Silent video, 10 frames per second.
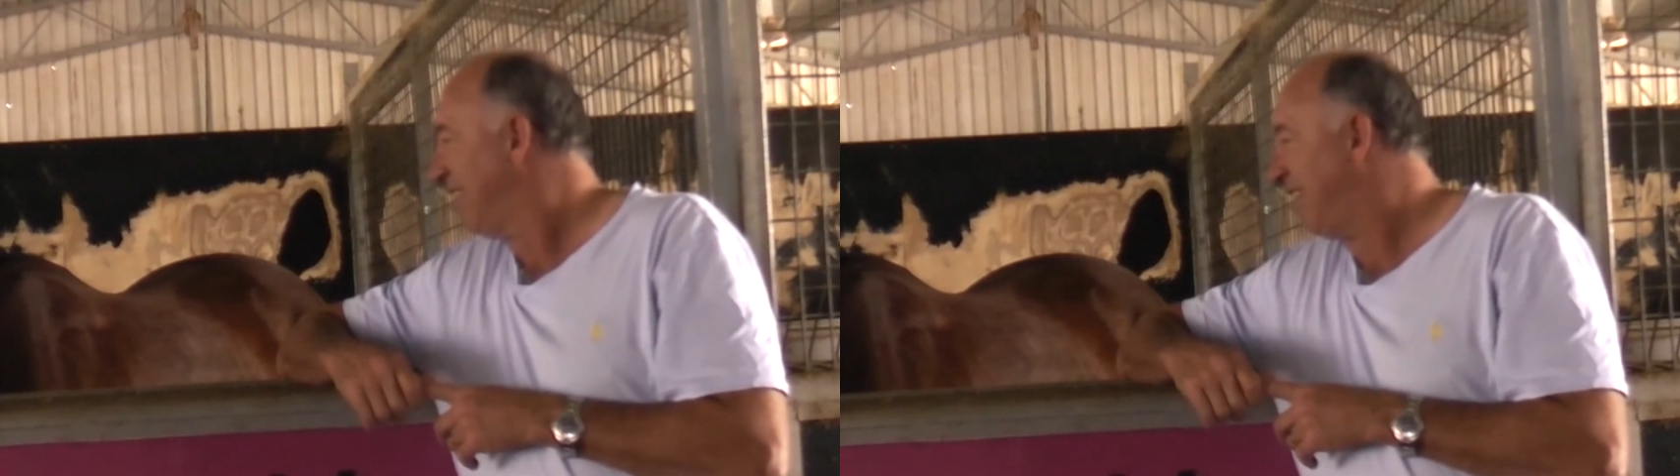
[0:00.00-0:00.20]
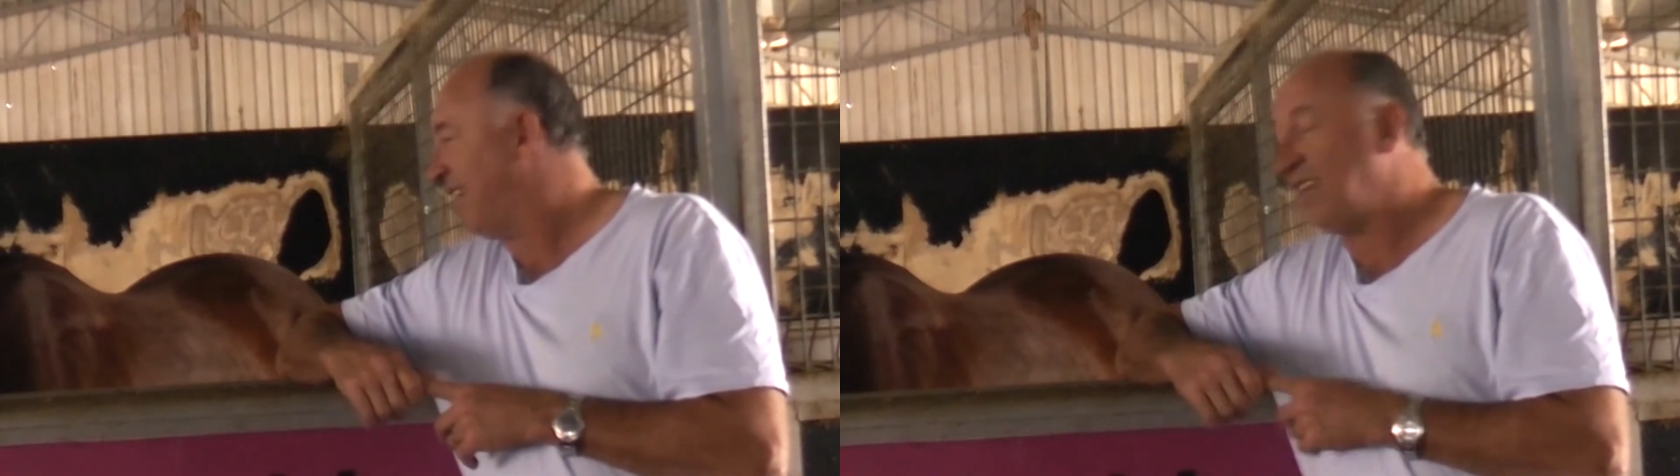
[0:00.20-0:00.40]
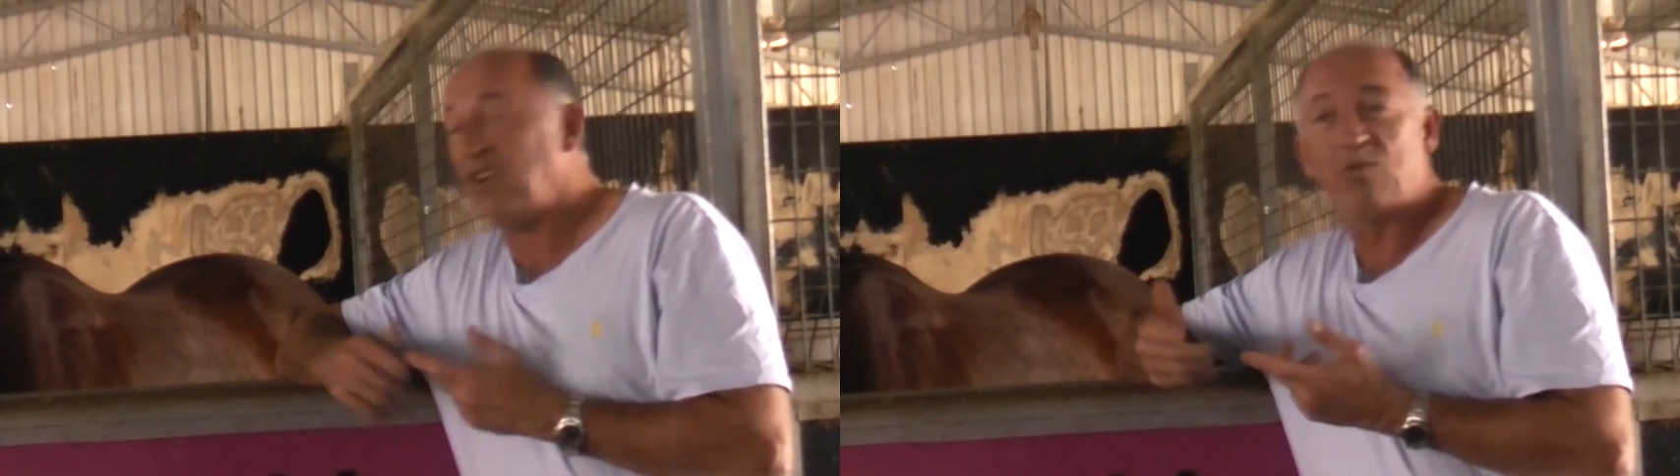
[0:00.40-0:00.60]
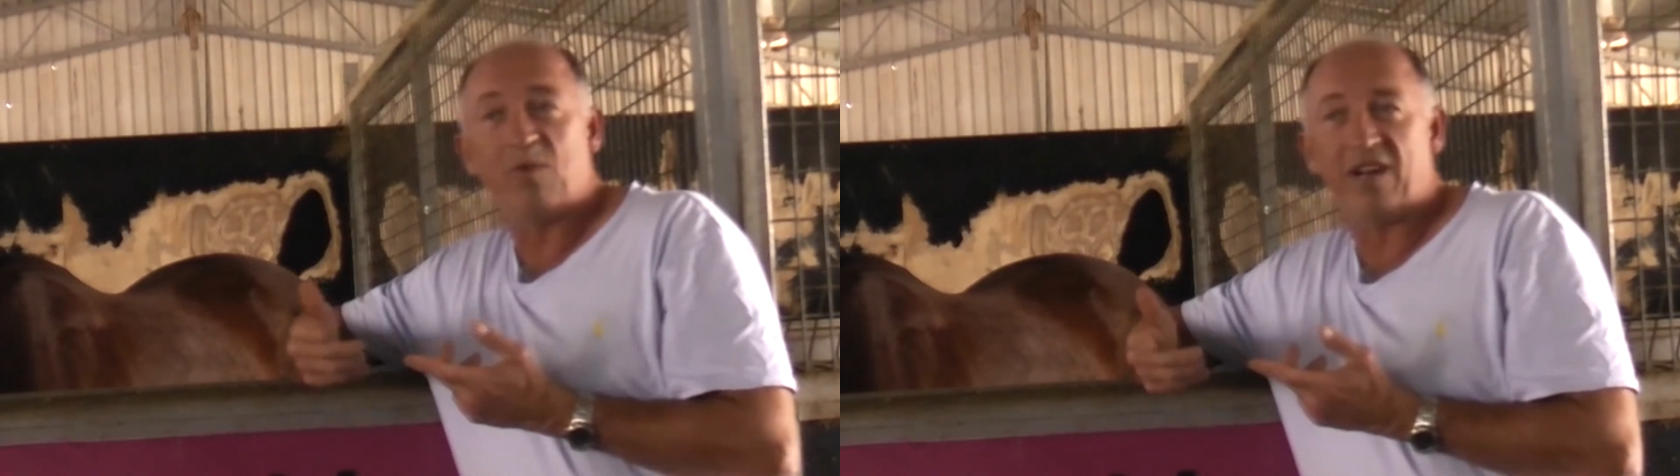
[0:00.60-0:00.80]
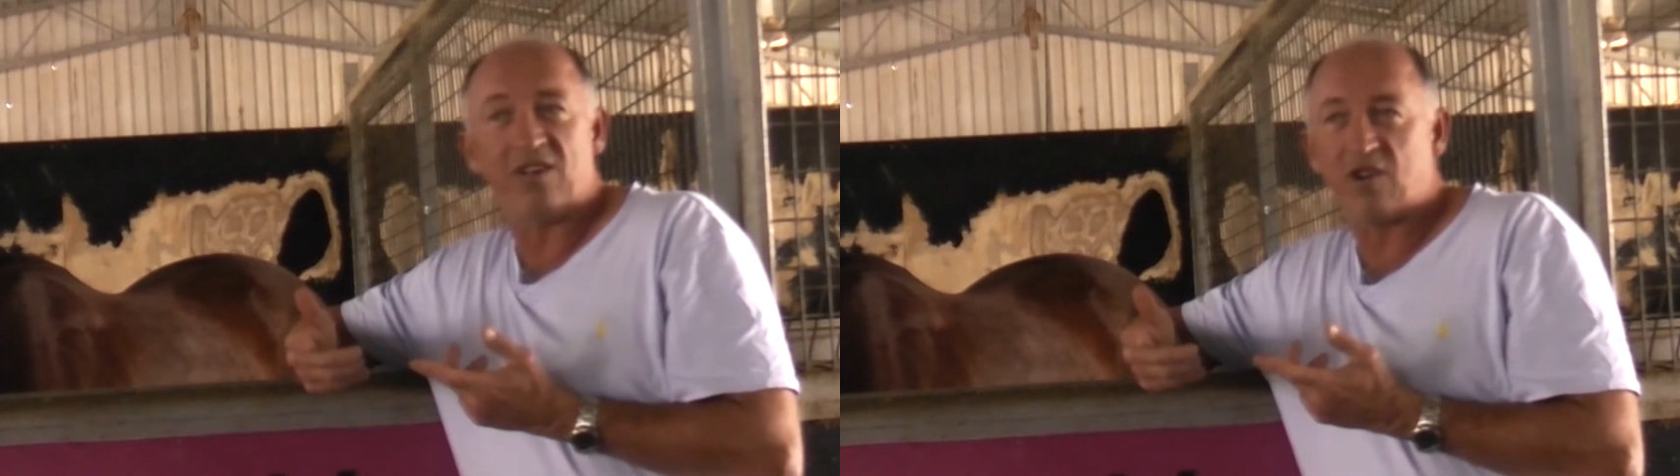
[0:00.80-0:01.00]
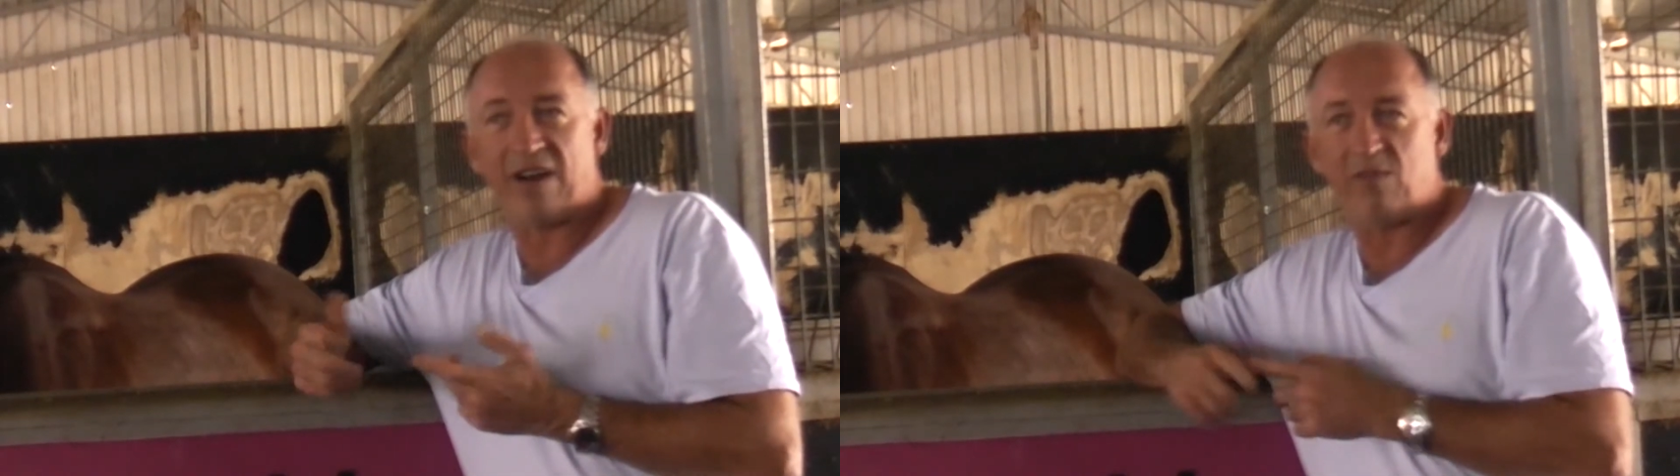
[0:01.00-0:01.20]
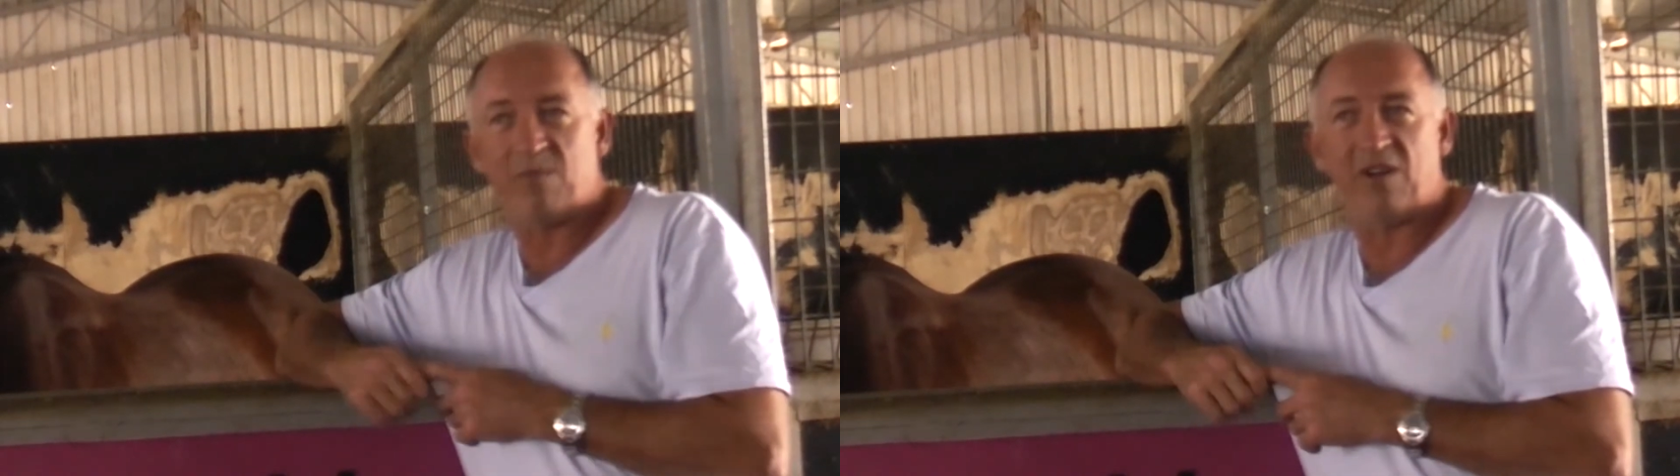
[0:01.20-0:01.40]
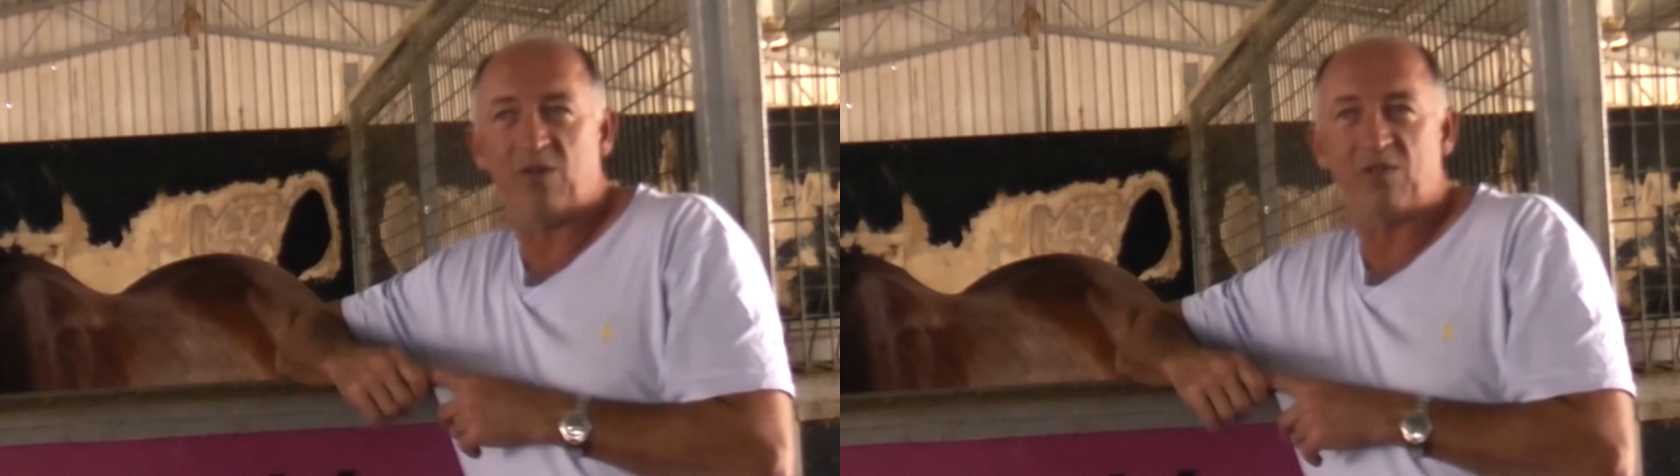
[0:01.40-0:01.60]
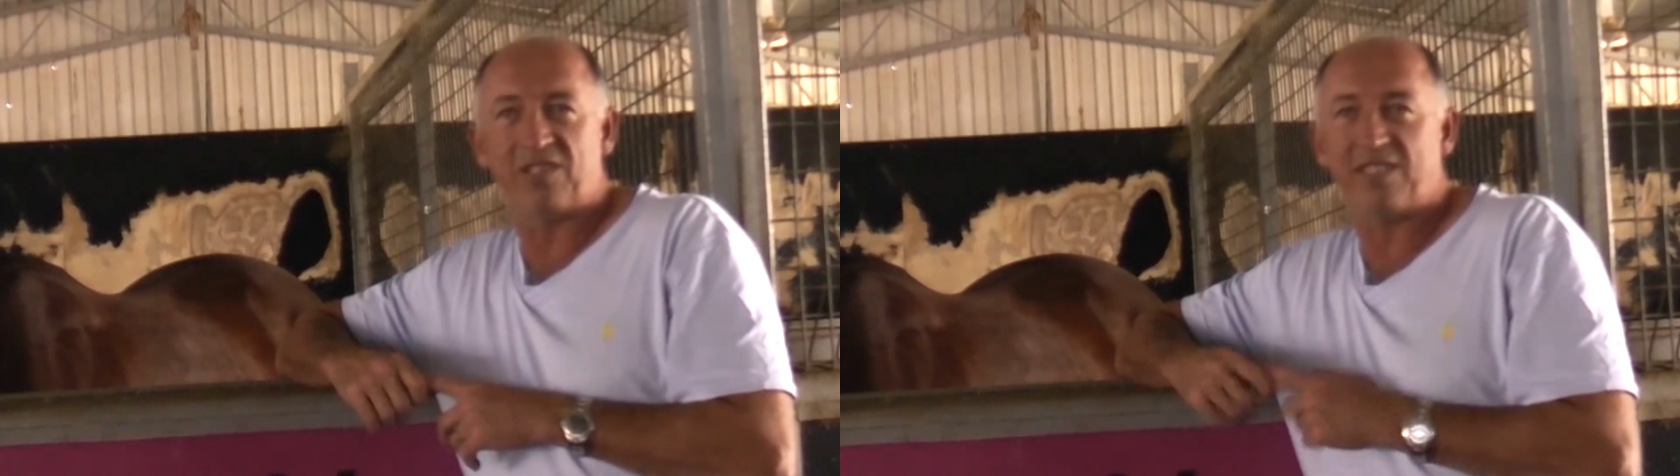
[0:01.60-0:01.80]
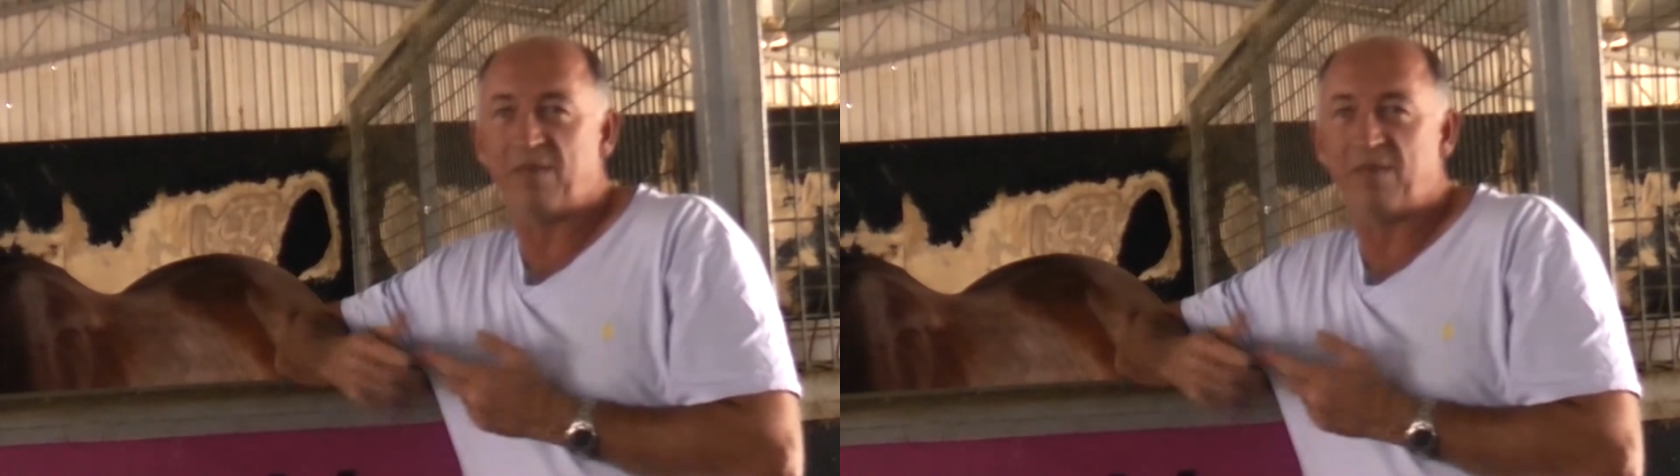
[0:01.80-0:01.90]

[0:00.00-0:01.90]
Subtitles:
And look, when I travel my horses,